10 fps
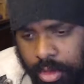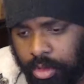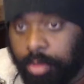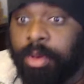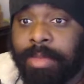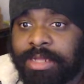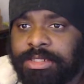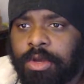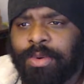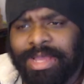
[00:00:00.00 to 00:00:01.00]
Your
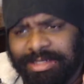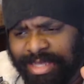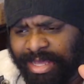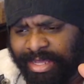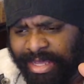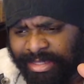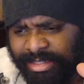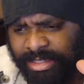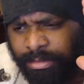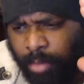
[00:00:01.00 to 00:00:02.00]
memento is a
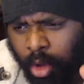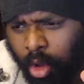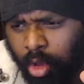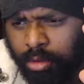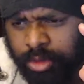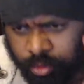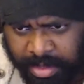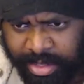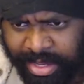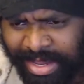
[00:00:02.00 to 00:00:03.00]
small
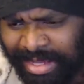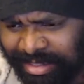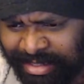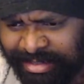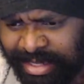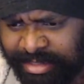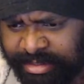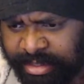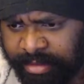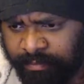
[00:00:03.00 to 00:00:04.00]
trinket.
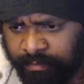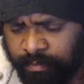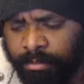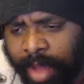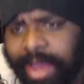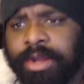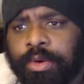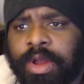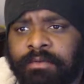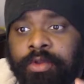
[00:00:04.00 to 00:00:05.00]
It's a
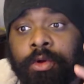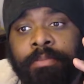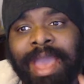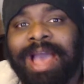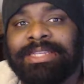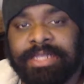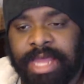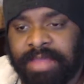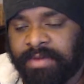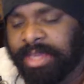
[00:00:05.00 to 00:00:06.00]
reminder of your past
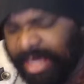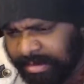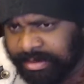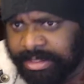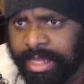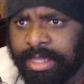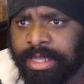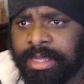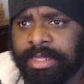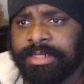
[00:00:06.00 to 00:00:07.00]
life, a keepsake,
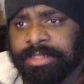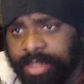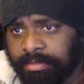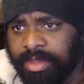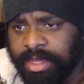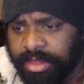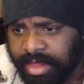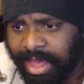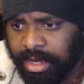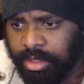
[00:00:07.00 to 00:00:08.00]
something
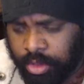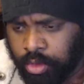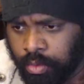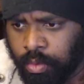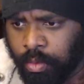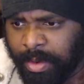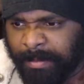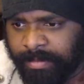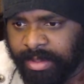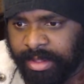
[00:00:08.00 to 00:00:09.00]
that you
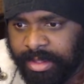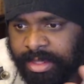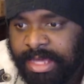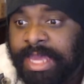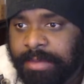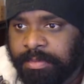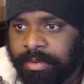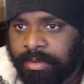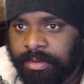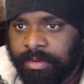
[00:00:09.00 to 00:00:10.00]
keep
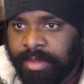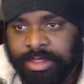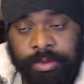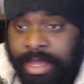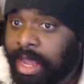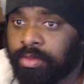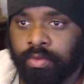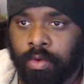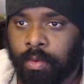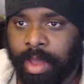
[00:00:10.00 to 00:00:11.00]
that you can't
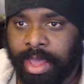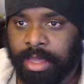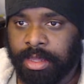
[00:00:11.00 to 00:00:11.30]
throw away.